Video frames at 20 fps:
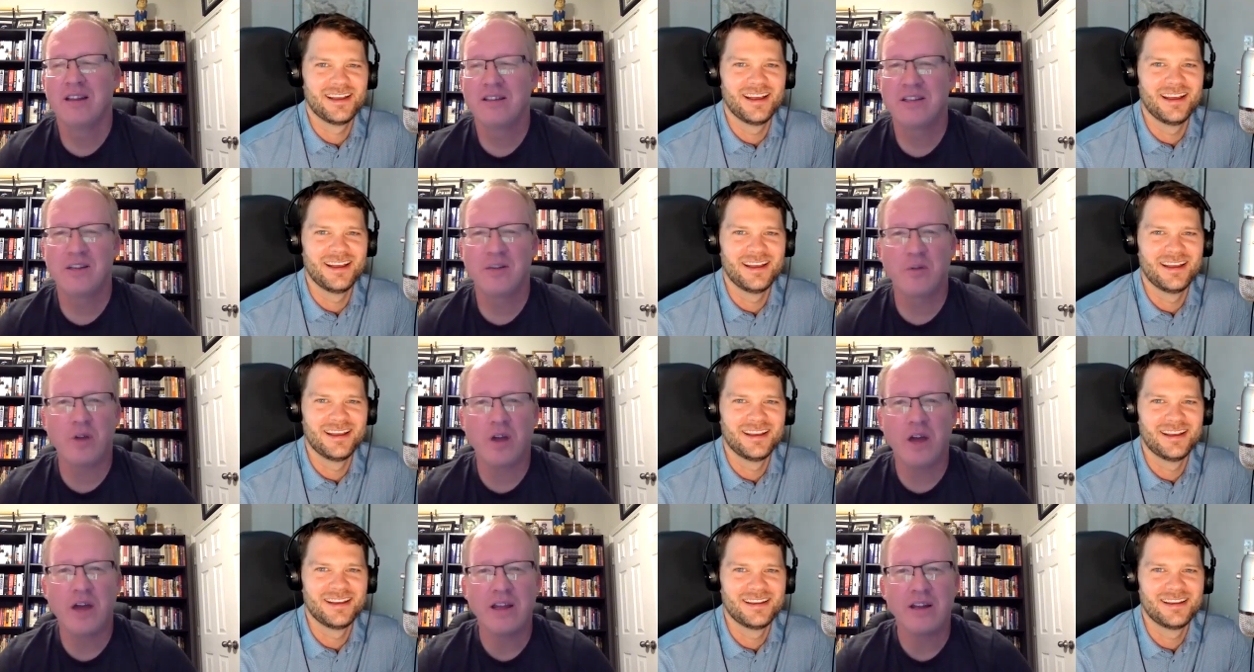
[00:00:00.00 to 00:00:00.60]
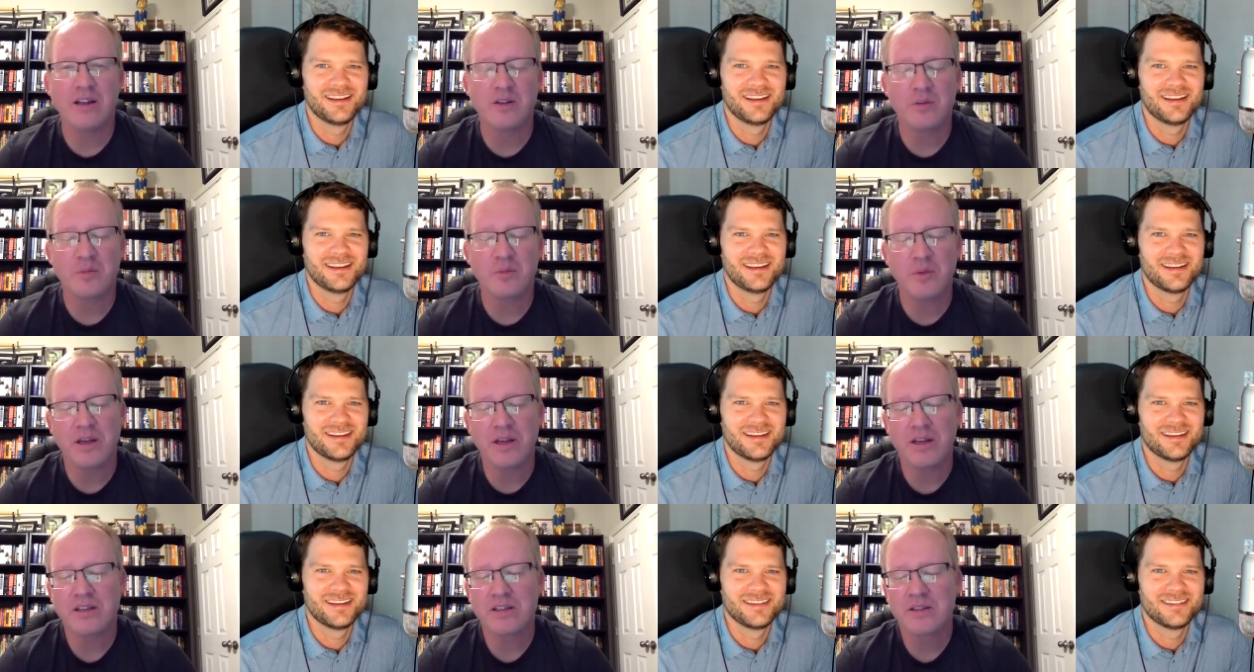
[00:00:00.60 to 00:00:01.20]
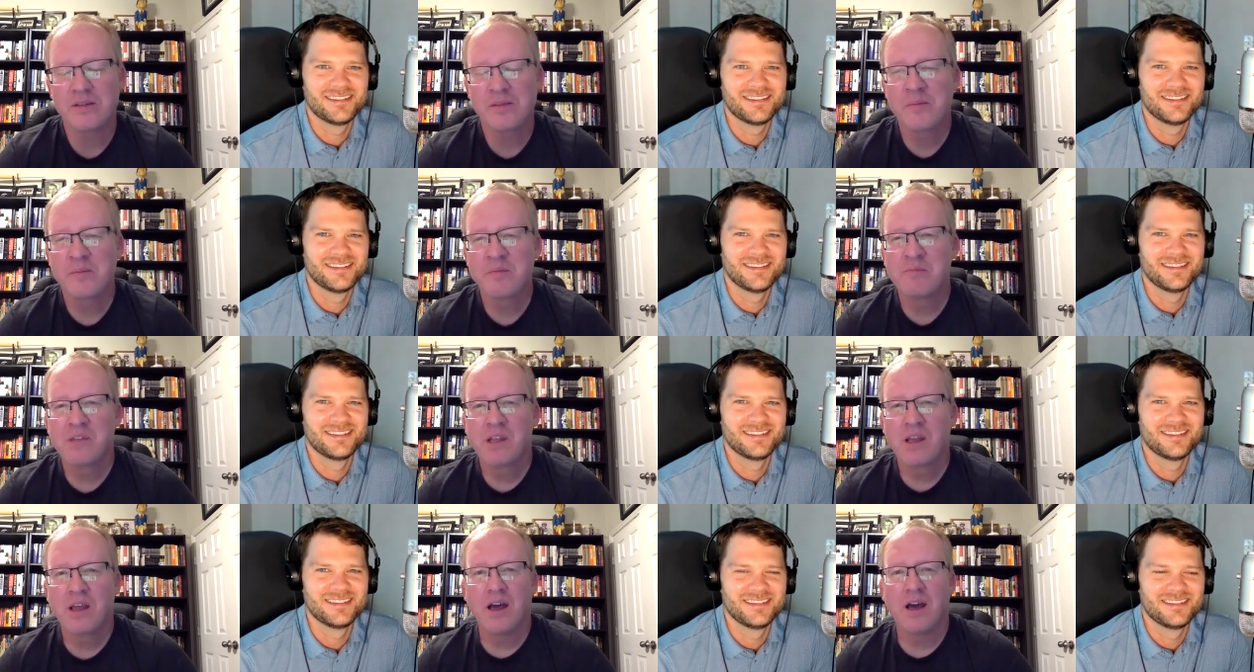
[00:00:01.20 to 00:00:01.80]
Speaker 1: send Ryan to space.
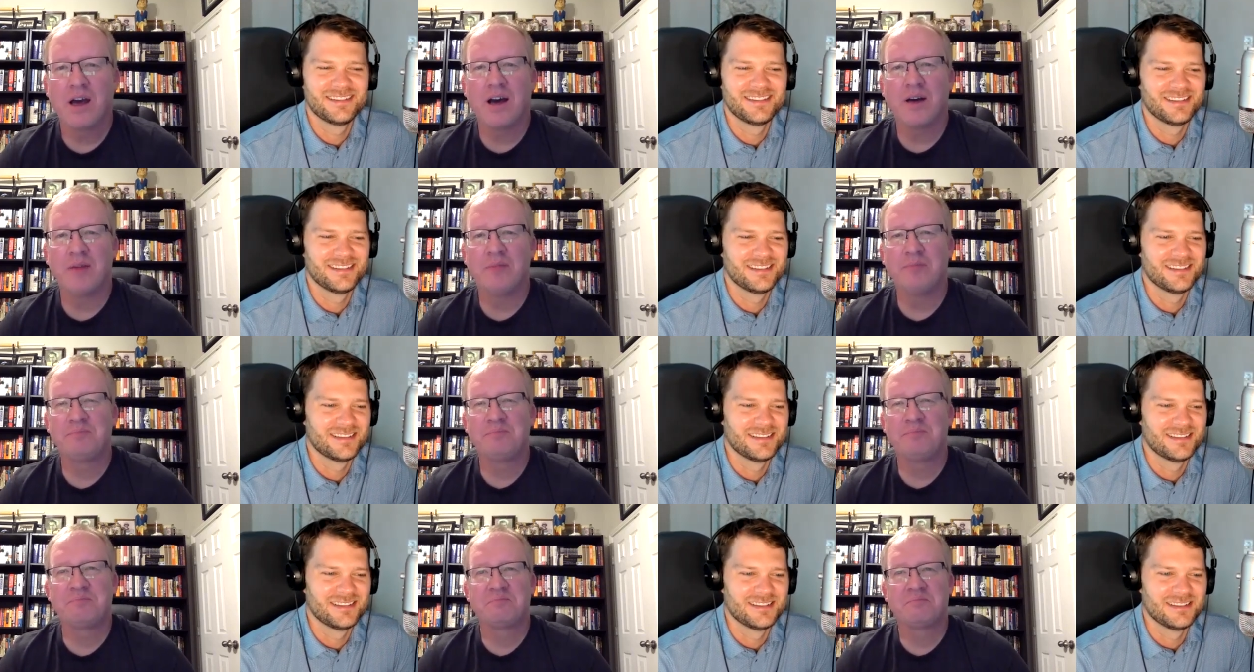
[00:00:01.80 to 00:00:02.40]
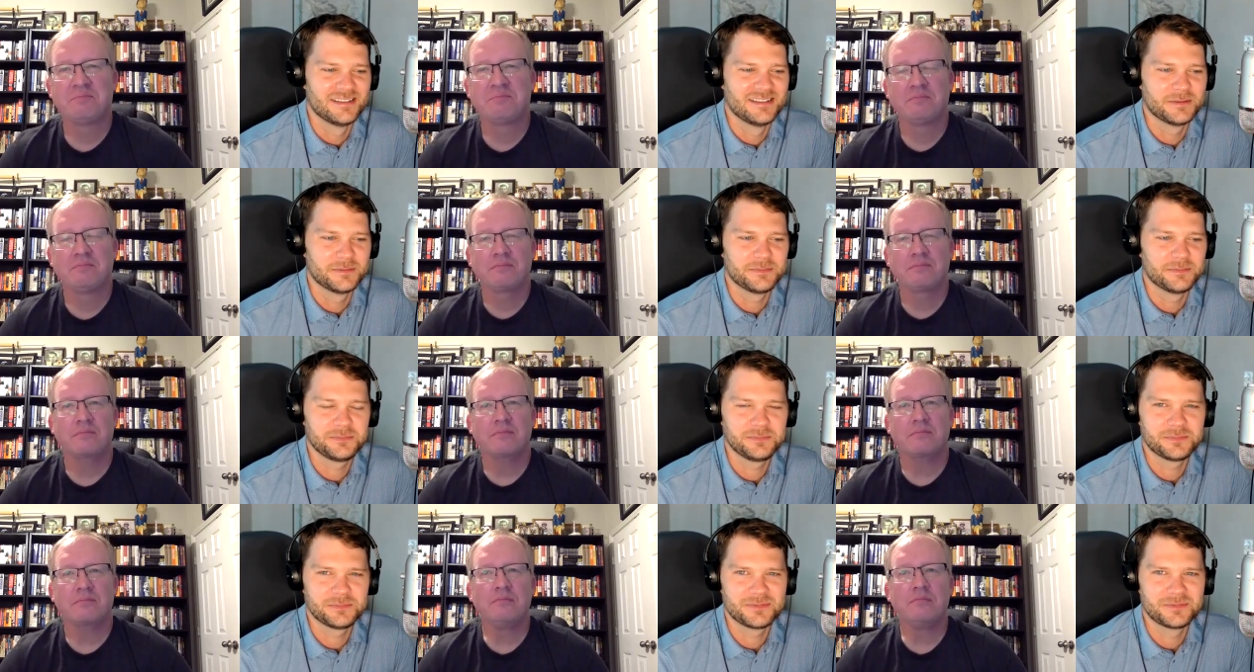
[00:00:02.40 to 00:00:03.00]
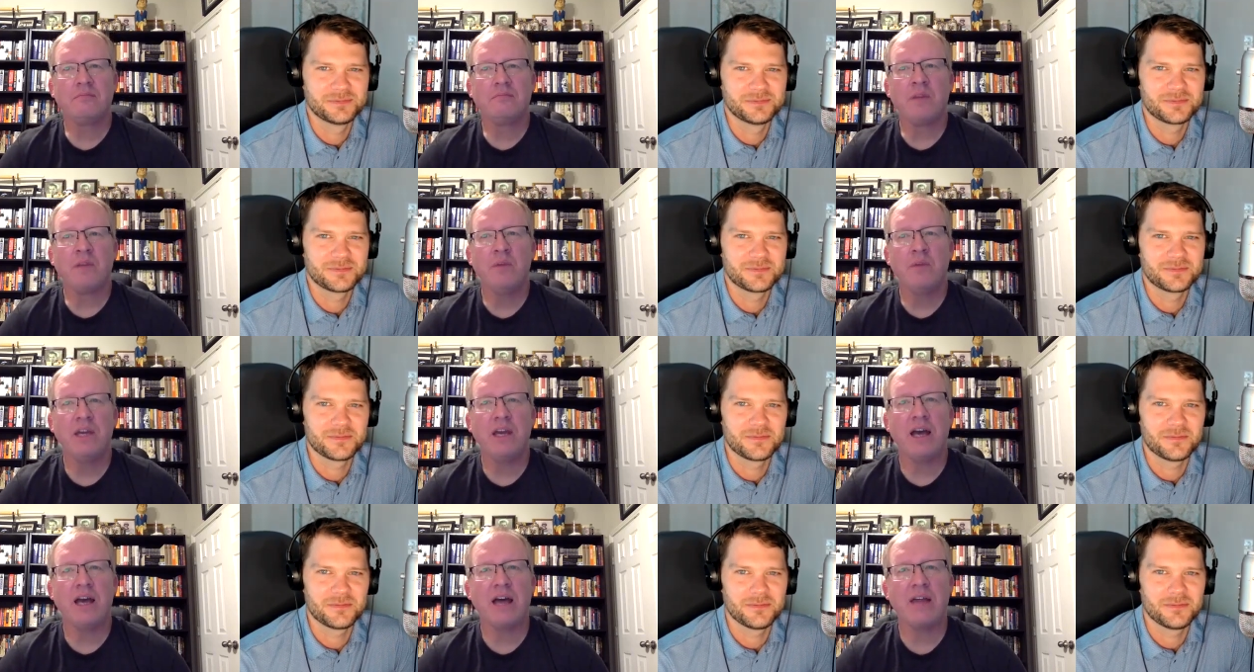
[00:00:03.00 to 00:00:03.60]
Um,
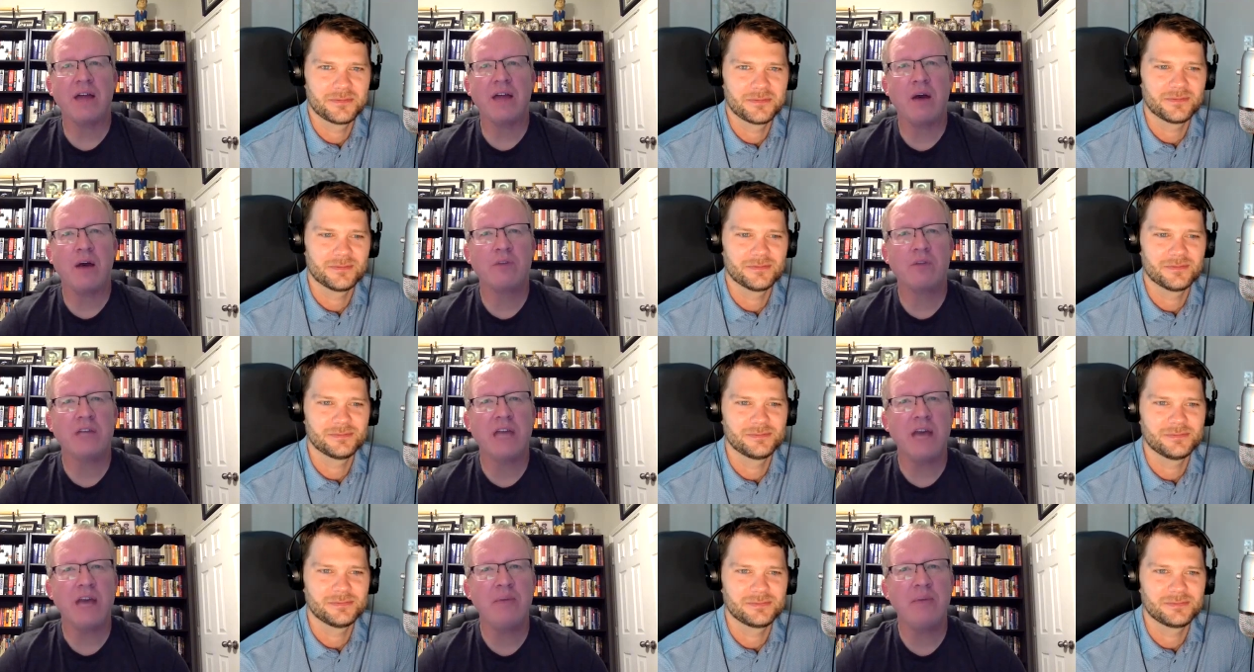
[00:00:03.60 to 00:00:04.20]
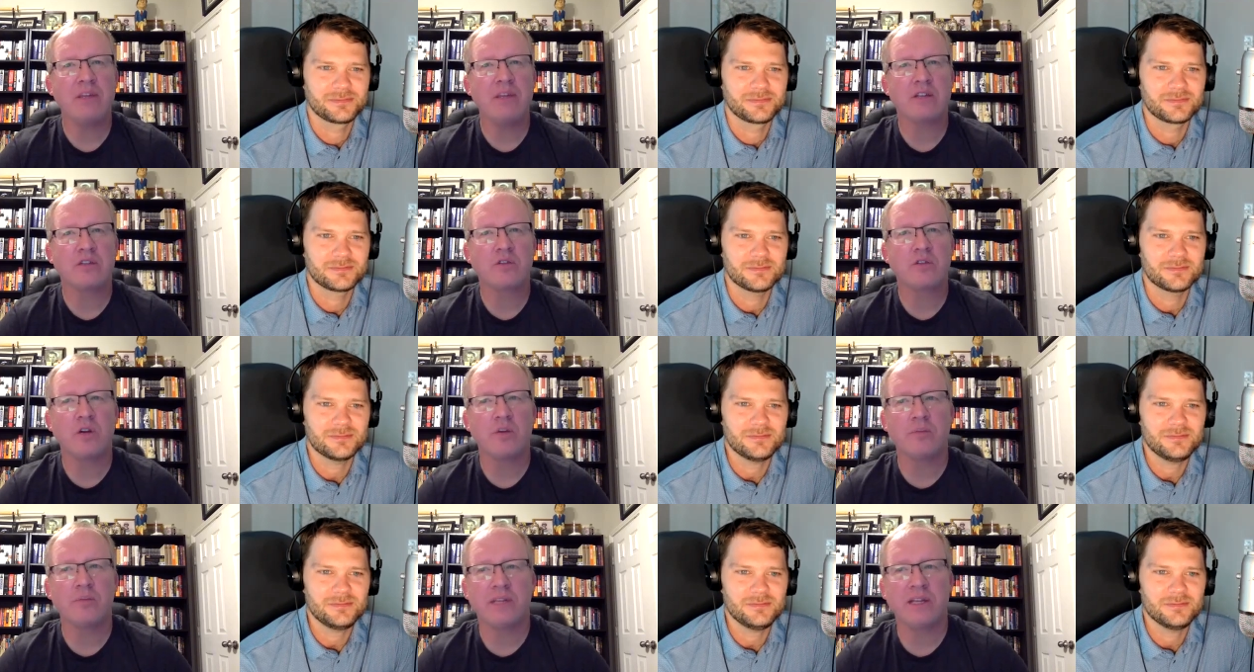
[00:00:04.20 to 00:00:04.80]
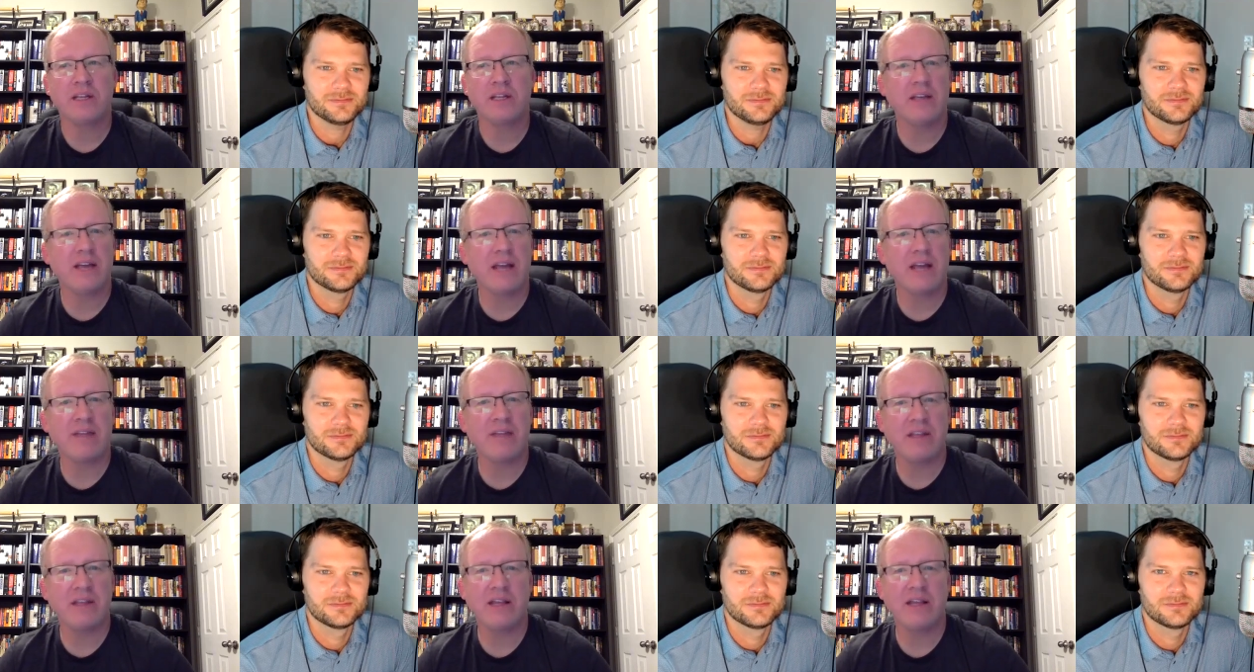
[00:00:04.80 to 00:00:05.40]
yeah, I, I, was happy that Trump did that. I
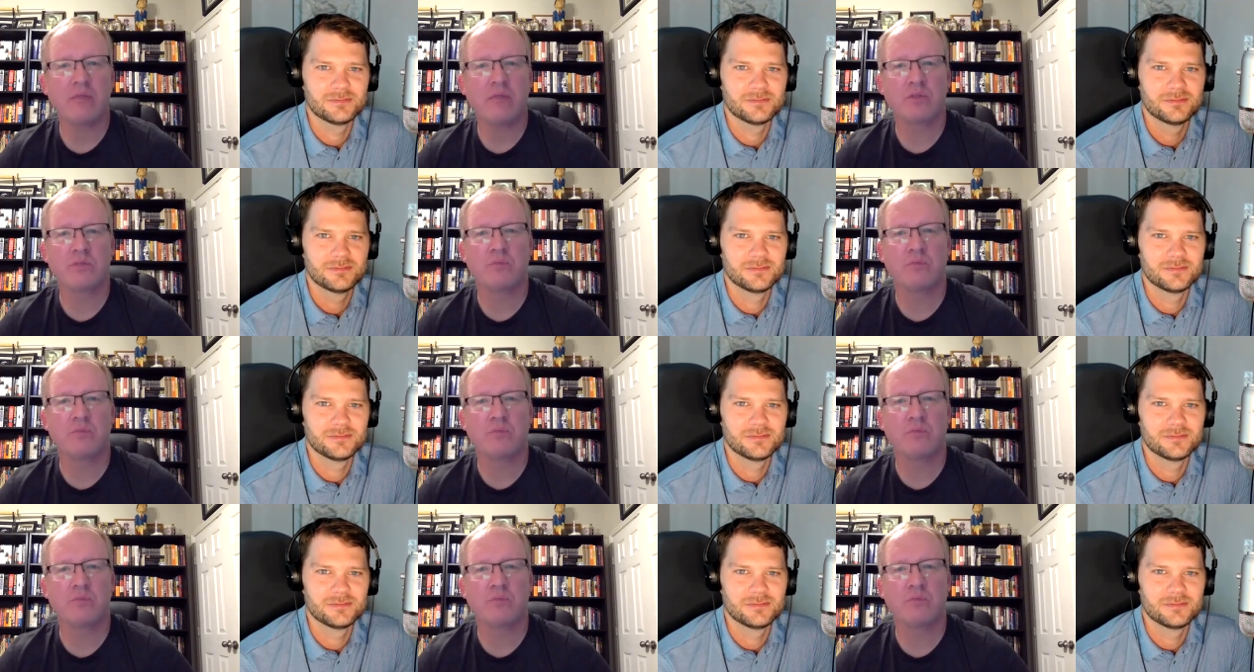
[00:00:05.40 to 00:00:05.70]
think that was